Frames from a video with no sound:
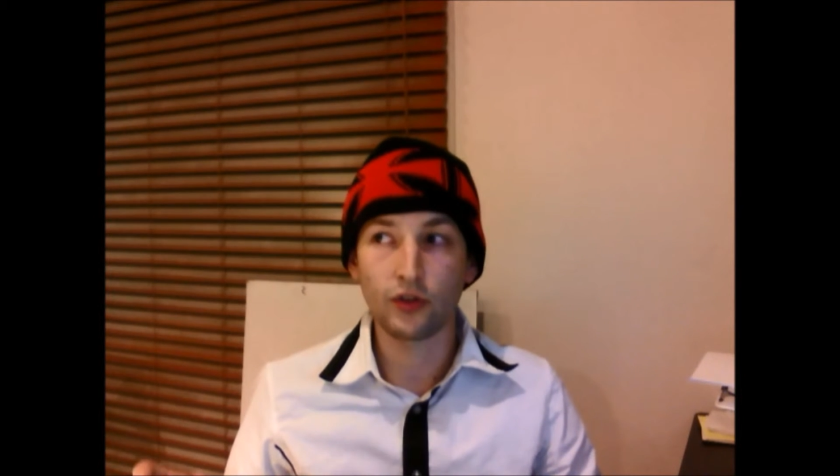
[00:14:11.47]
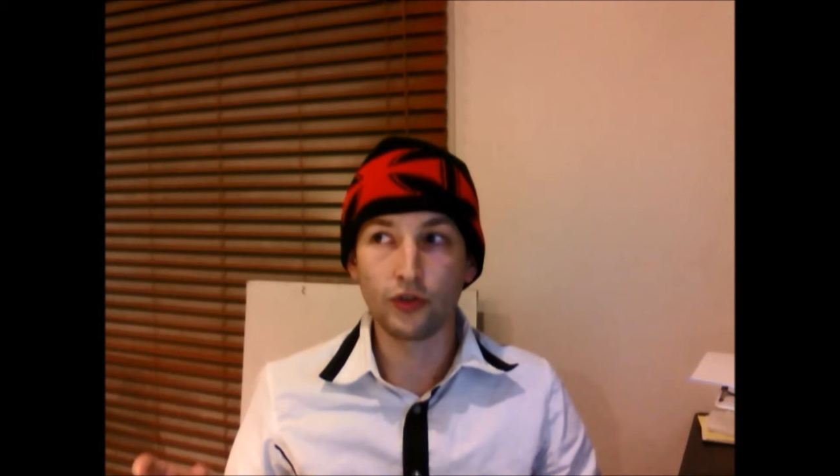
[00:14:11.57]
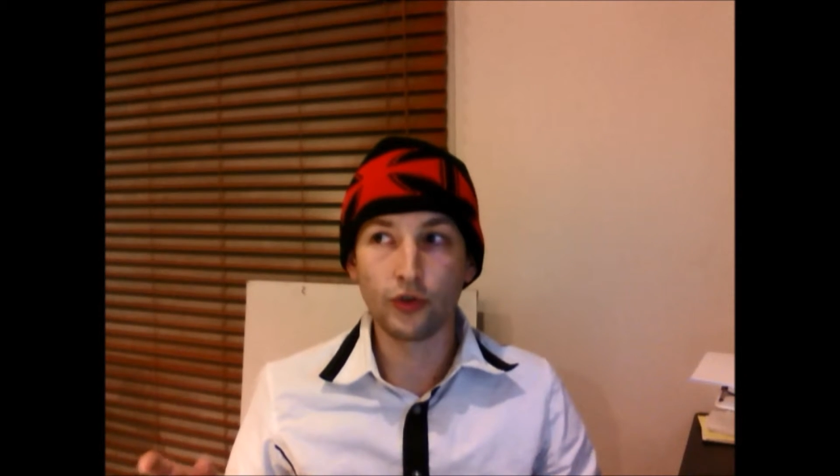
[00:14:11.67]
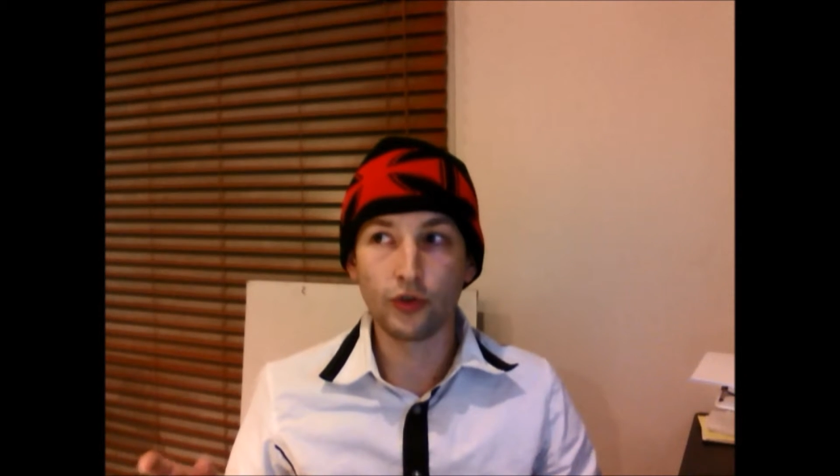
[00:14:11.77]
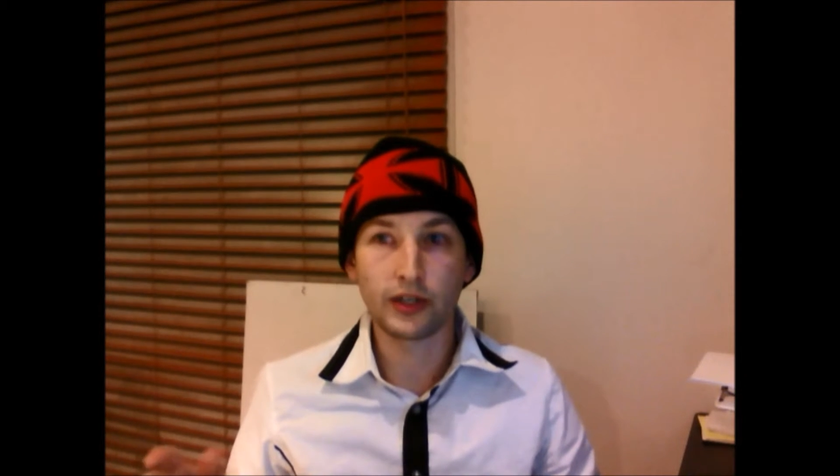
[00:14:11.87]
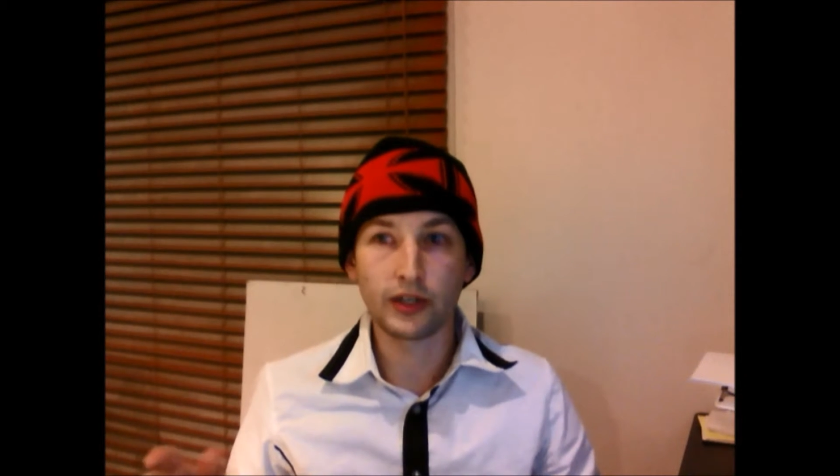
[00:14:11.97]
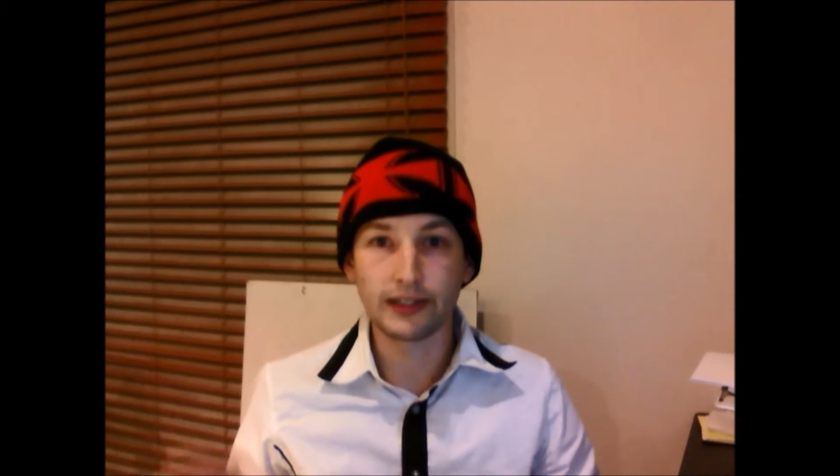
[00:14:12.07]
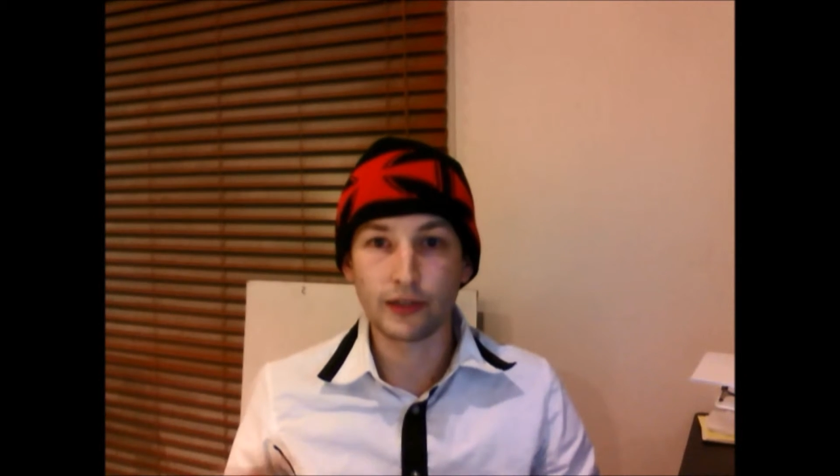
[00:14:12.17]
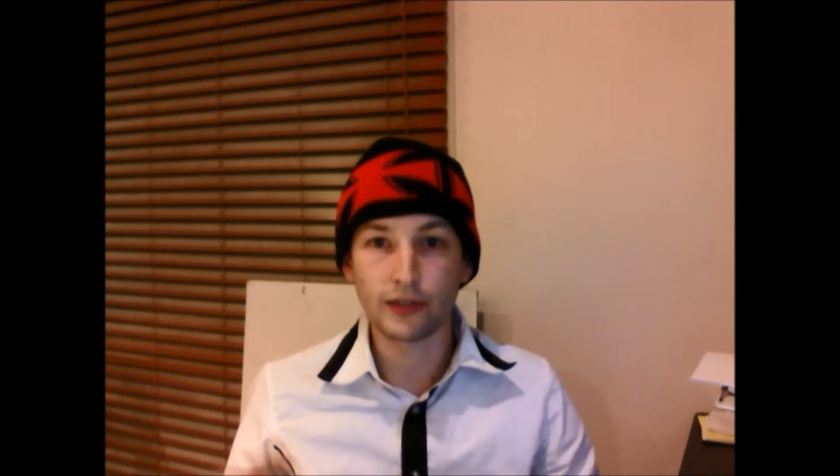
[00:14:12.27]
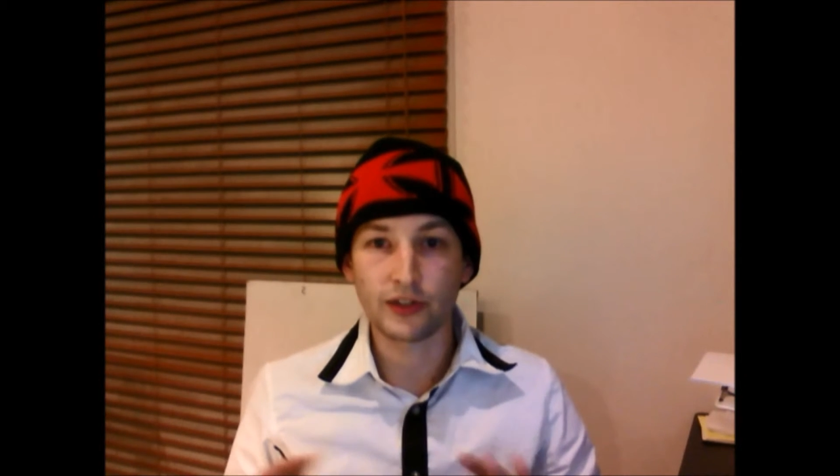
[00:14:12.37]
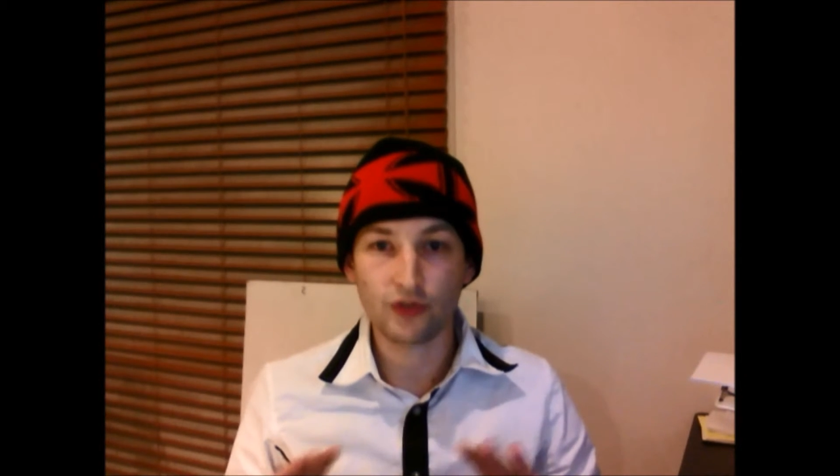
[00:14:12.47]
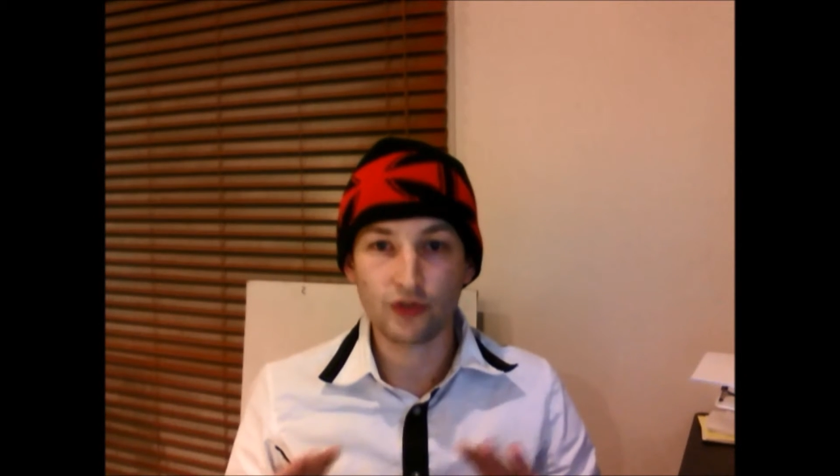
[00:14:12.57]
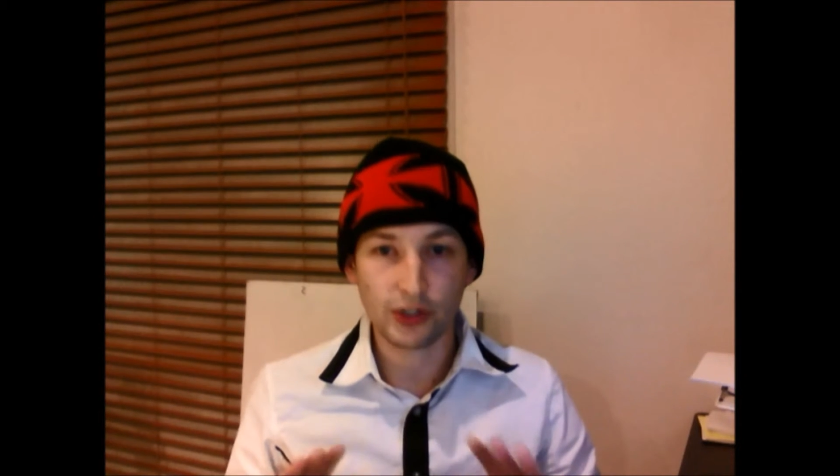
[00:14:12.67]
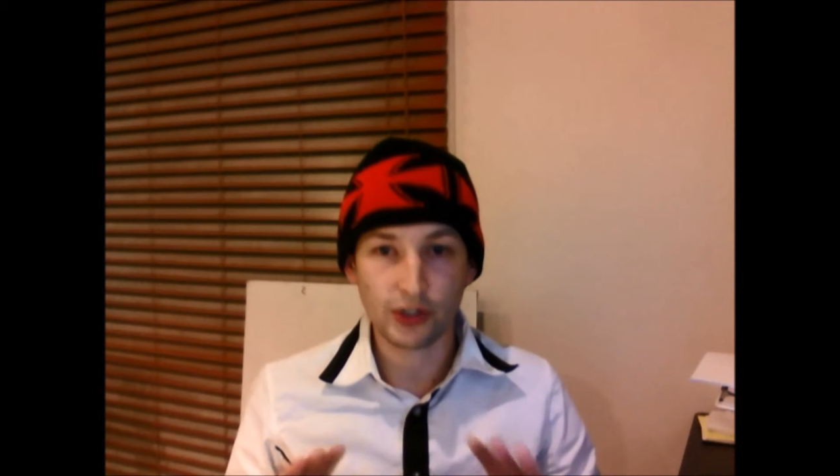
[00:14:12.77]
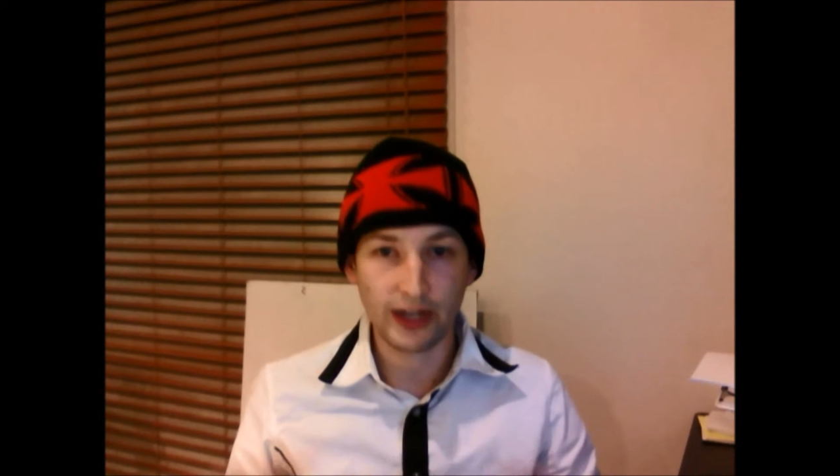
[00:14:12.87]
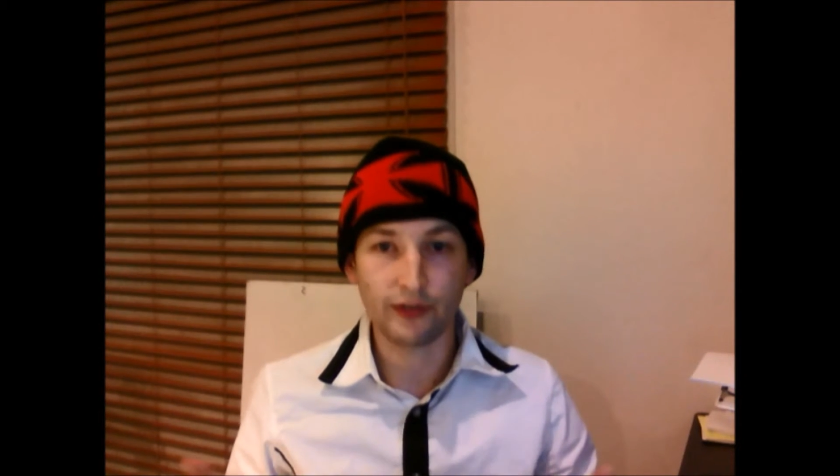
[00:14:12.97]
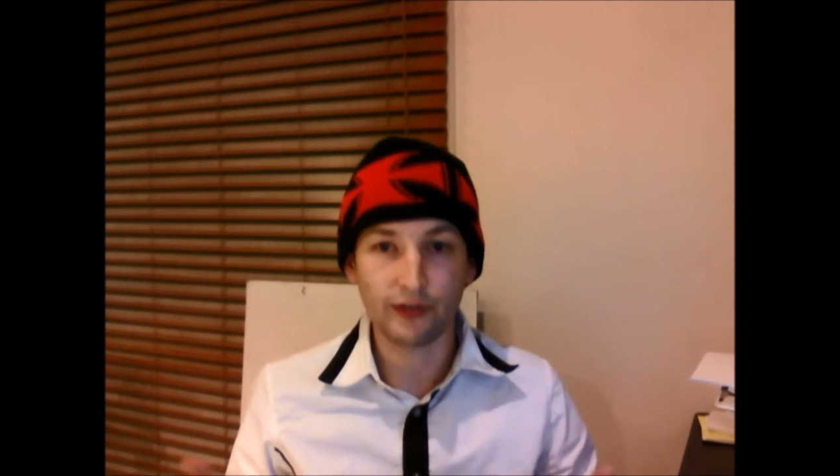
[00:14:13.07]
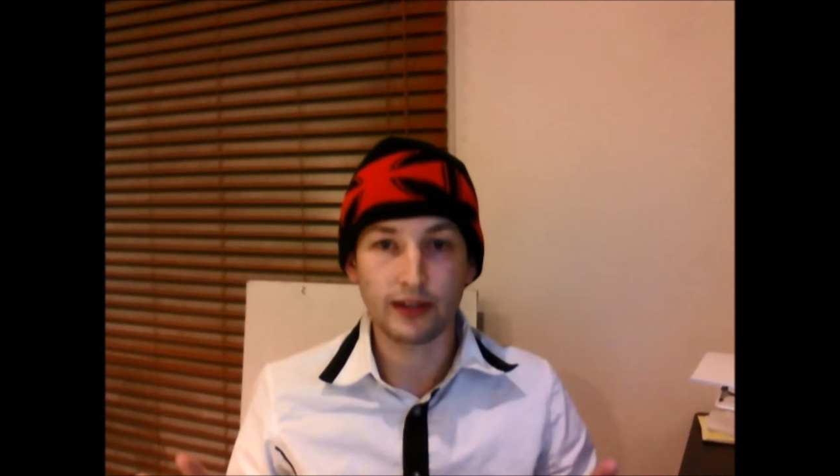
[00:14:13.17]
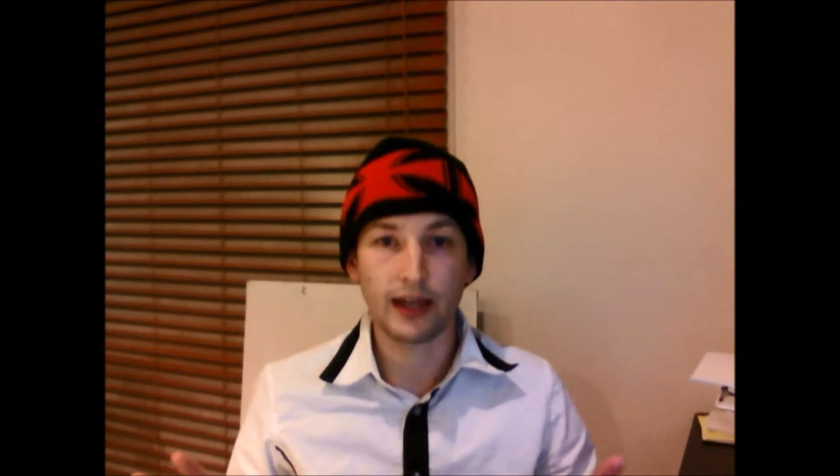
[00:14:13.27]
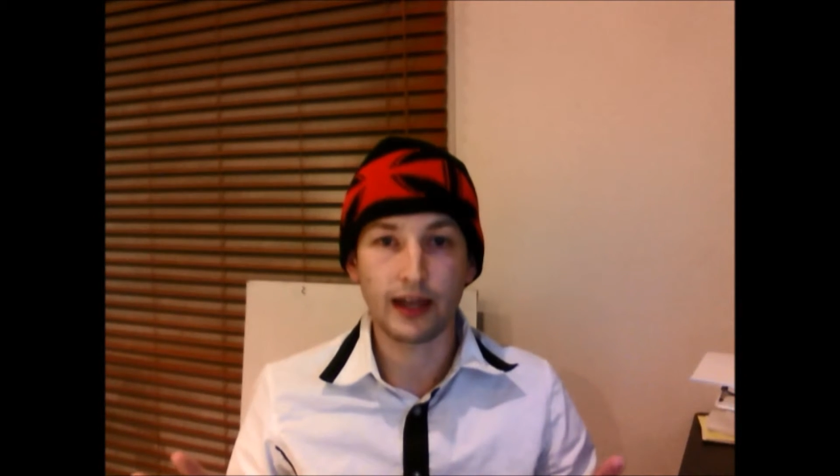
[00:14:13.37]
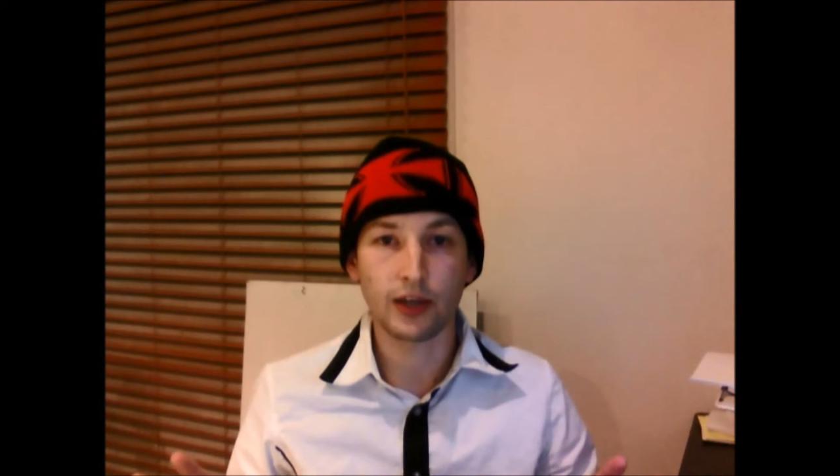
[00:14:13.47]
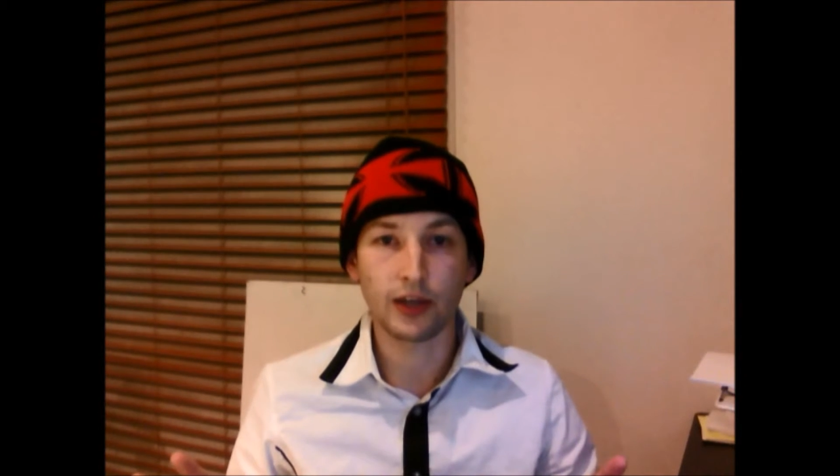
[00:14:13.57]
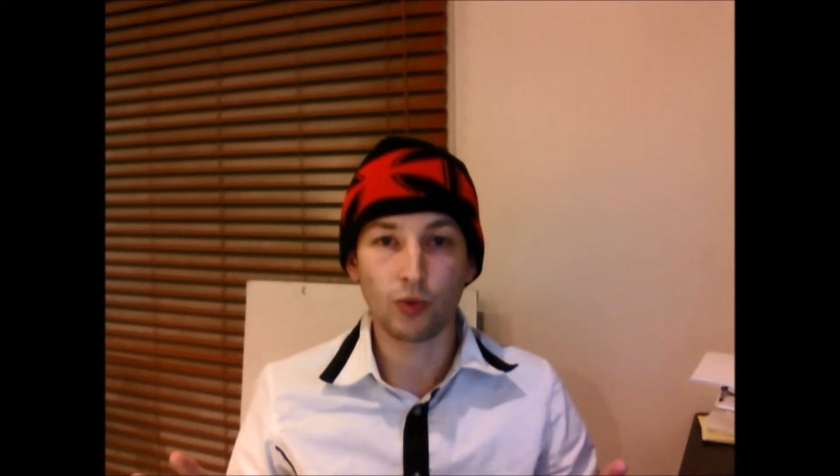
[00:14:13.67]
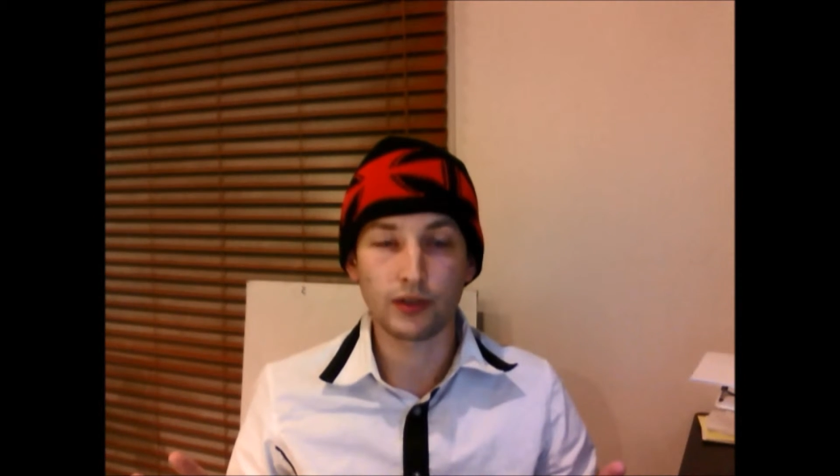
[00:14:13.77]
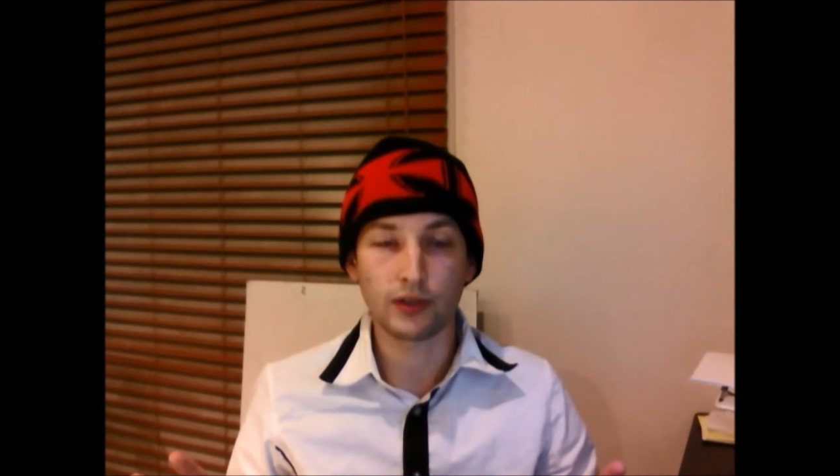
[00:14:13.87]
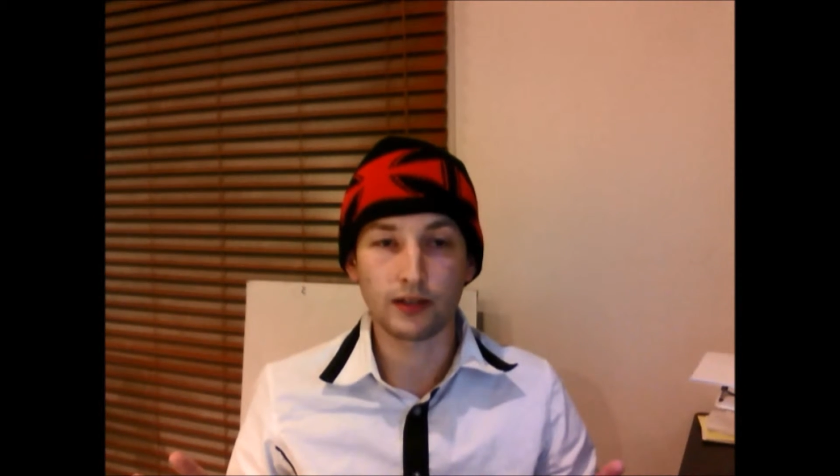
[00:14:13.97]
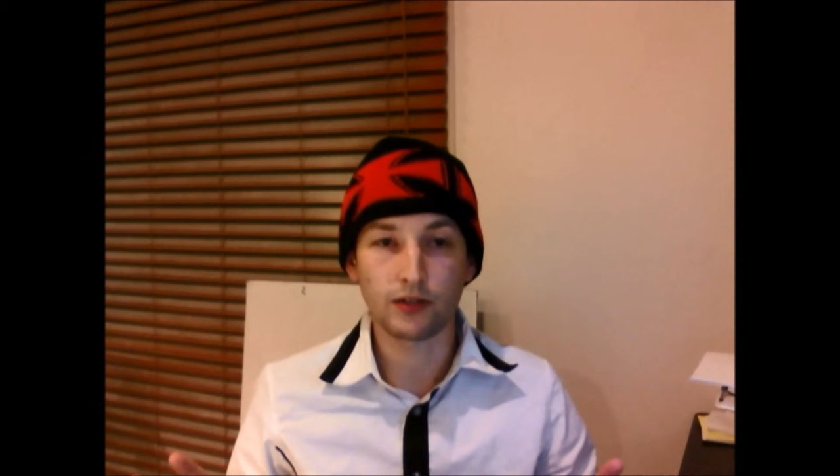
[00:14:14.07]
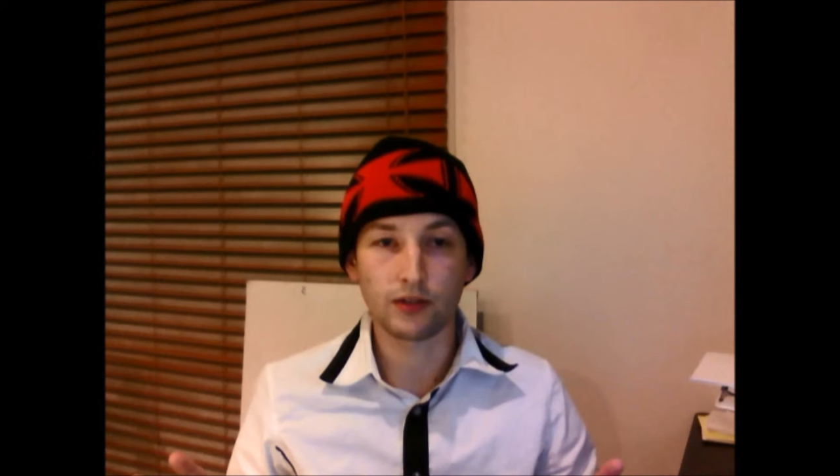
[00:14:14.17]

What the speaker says: you can literally structure everything how you want it.